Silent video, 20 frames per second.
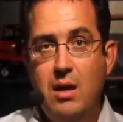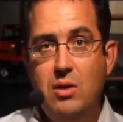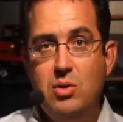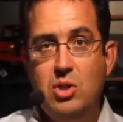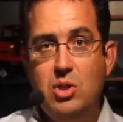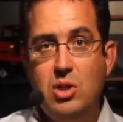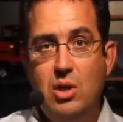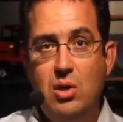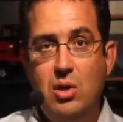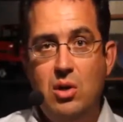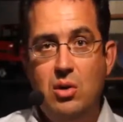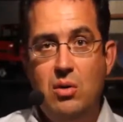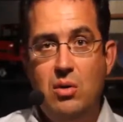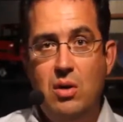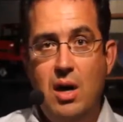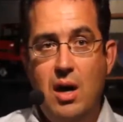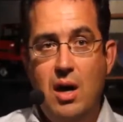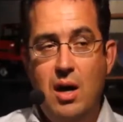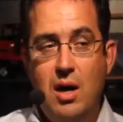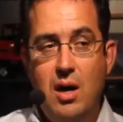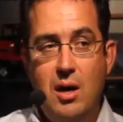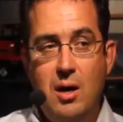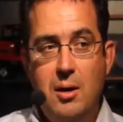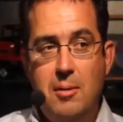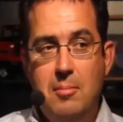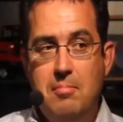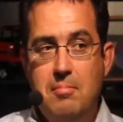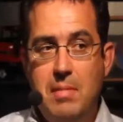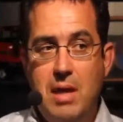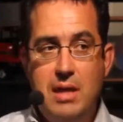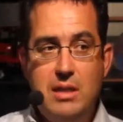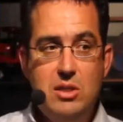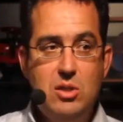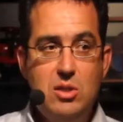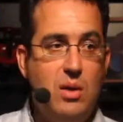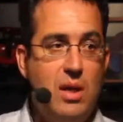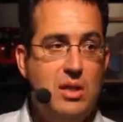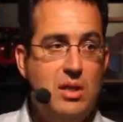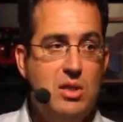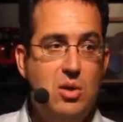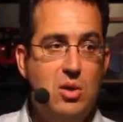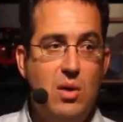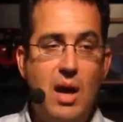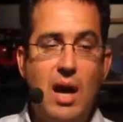So as soon as you